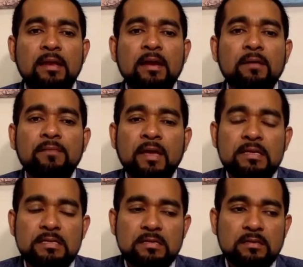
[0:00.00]
they ended up
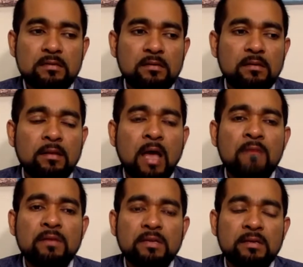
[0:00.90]
get
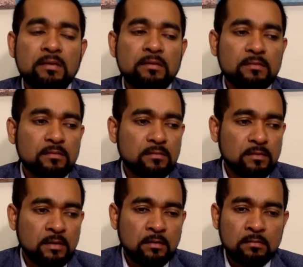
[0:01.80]
diabetes,
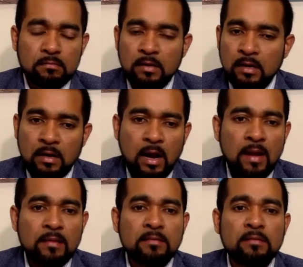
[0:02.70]
disease,
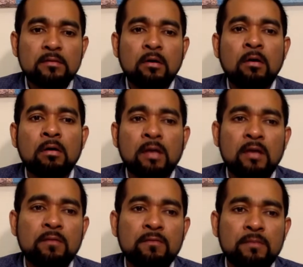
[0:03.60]
heart disease, all
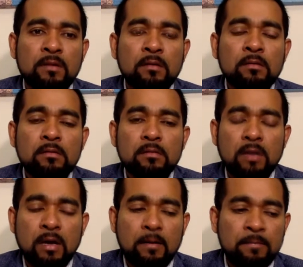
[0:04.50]
kind of
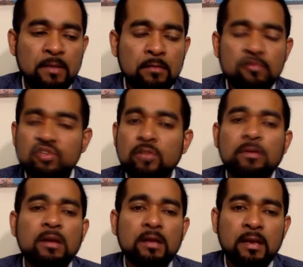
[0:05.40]

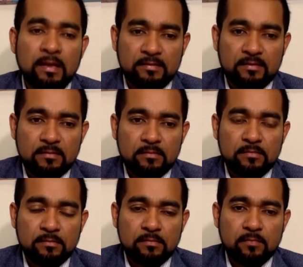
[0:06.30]
terminal illness.
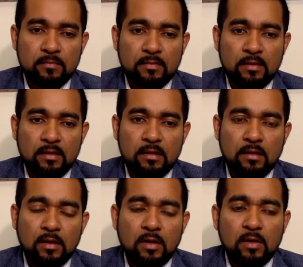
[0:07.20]

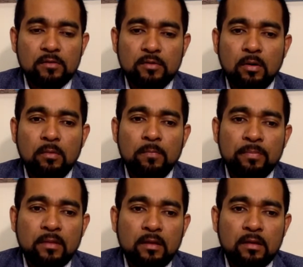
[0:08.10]
So